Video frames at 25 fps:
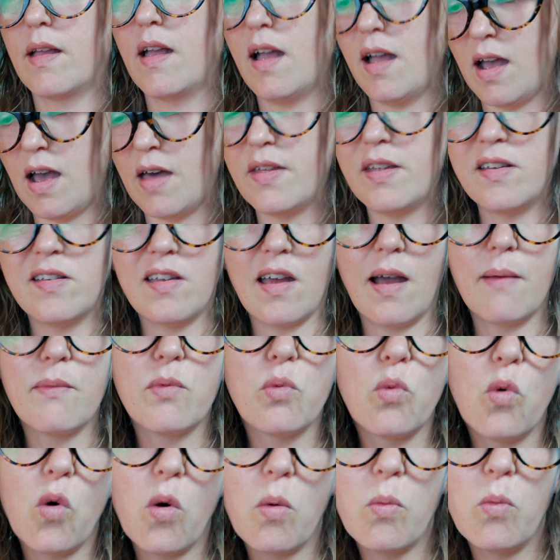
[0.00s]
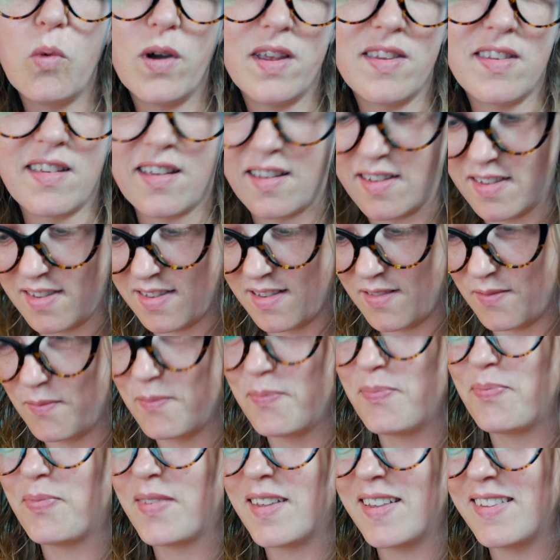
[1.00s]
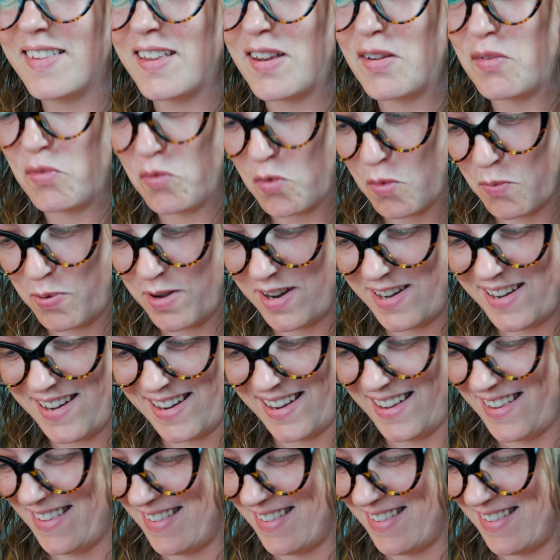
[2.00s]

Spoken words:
I then typed warm whiskers instead of warm wishes.